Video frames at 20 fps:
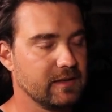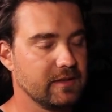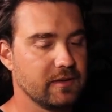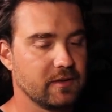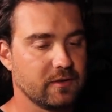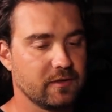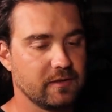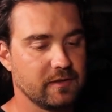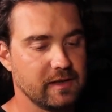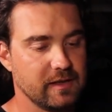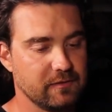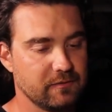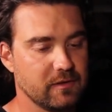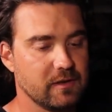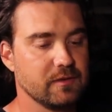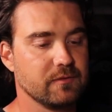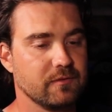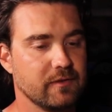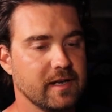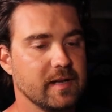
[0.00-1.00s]
They
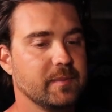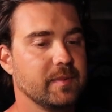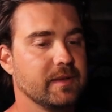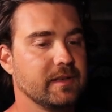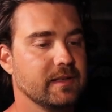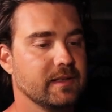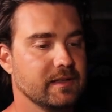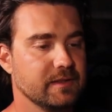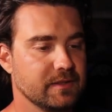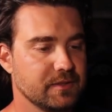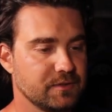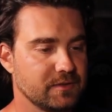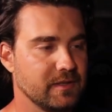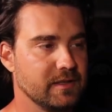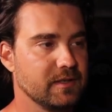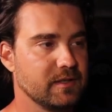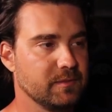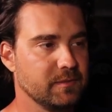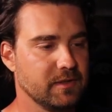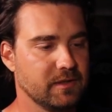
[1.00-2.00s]
run rampant in the
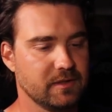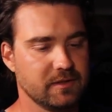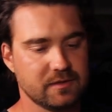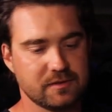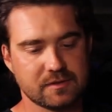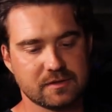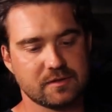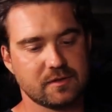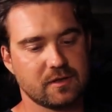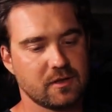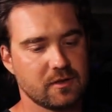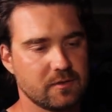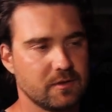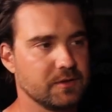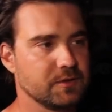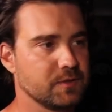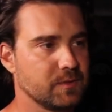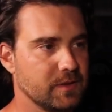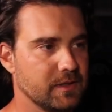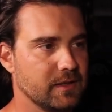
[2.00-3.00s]
trading community. You just go
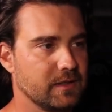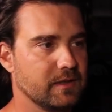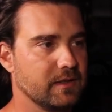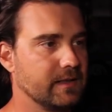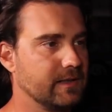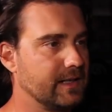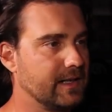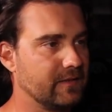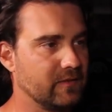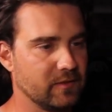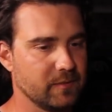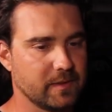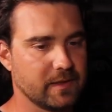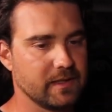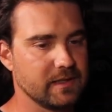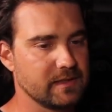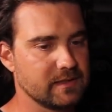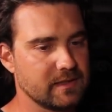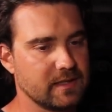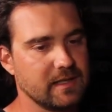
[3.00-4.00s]
on Twitter and
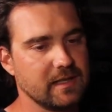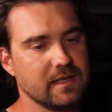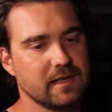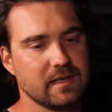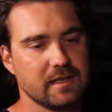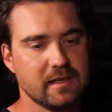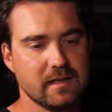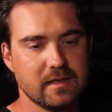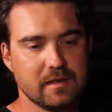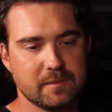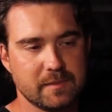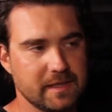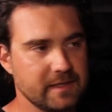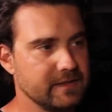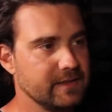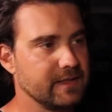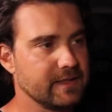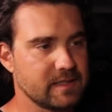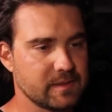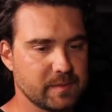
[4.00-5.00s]
everybody's like, my
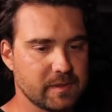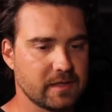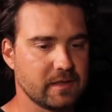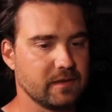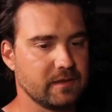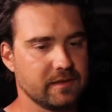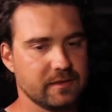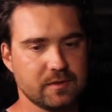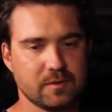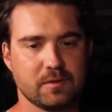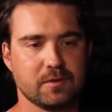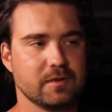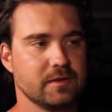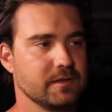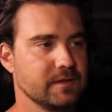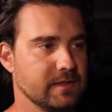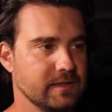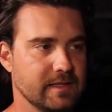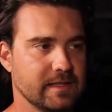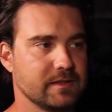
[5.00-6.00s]
dick's bigger than
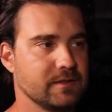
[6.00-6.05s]
yours, and